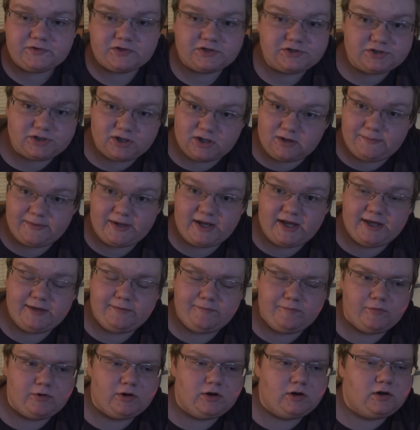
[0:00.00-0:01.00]
It's not a buy.
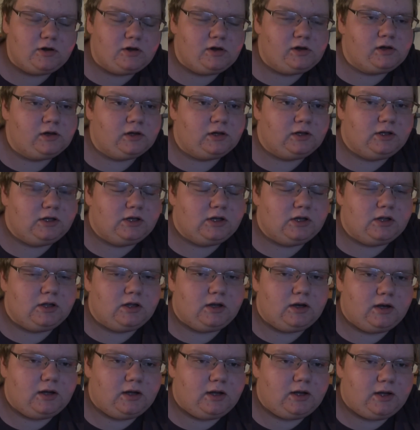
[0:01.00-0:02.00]

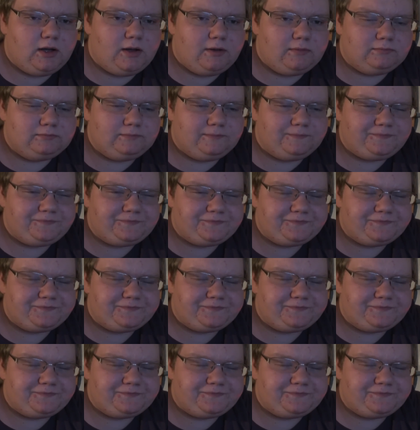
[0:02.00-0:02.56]
Um,